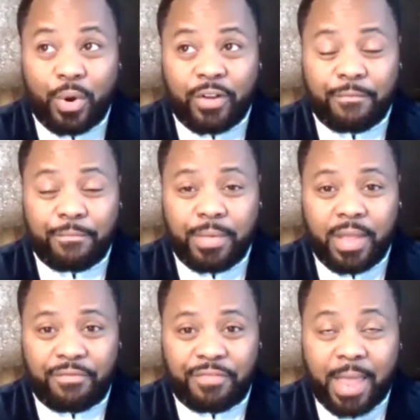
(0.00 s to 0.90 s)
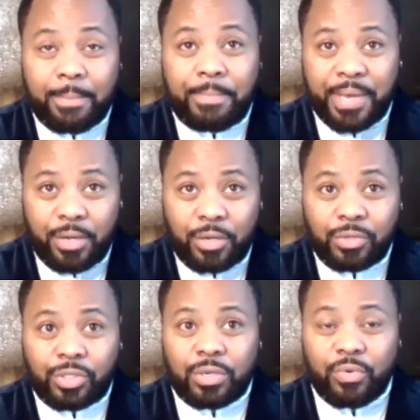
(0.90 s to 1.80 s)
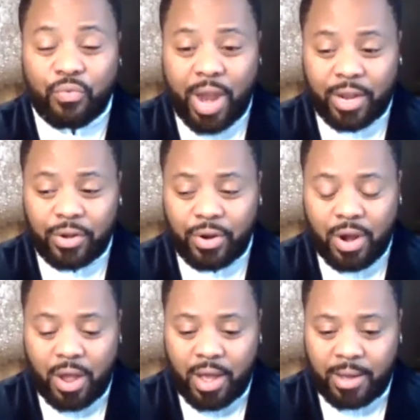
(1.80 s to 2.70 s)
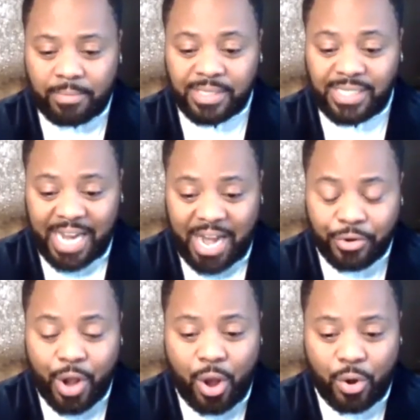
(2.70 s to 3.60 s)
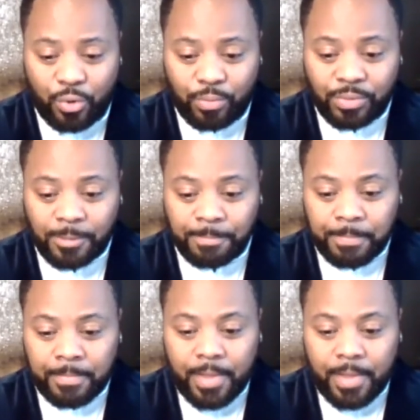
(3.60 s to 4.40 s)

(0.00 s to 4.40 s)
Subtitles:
if they build regular standard homes,